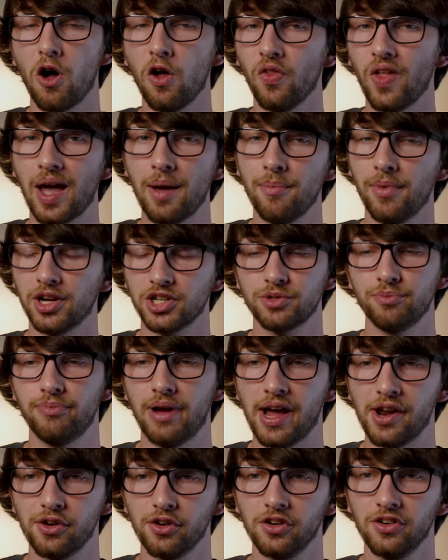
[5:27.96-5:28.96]
all that much
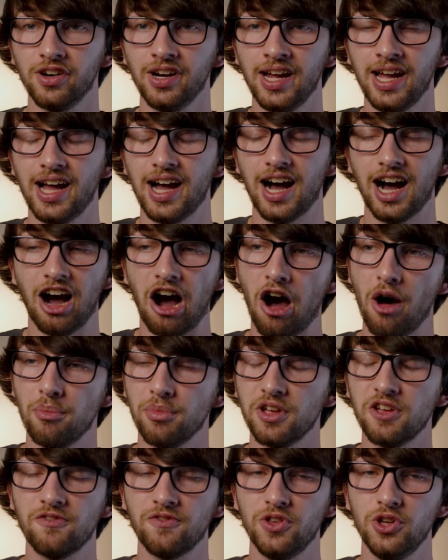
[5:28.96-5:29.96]
better
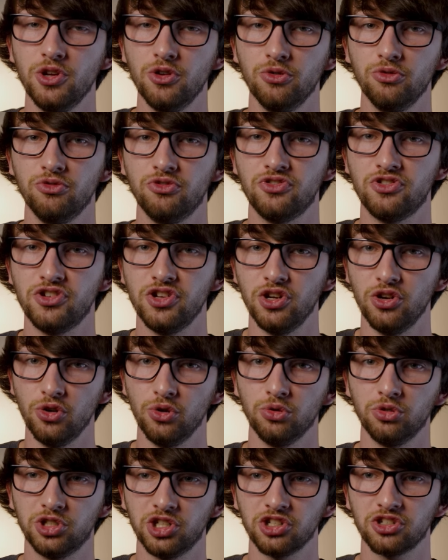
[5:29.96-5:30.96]
if you
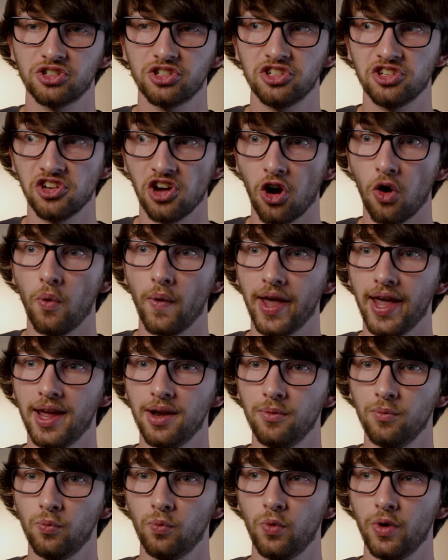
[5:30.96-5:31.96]
do just go
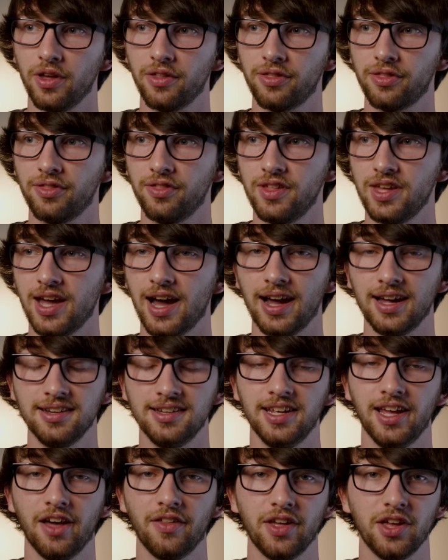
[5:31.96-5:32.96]
in with the
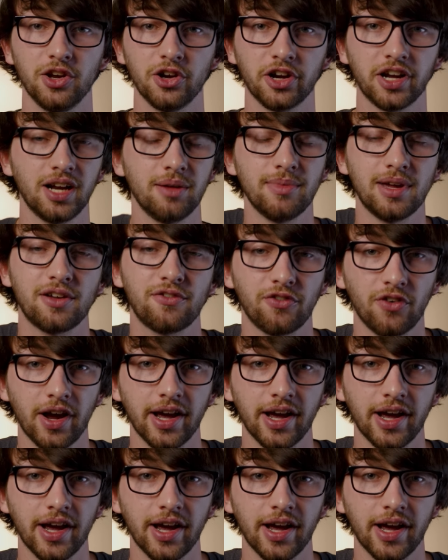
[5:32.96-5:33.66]
idea that you're gonna make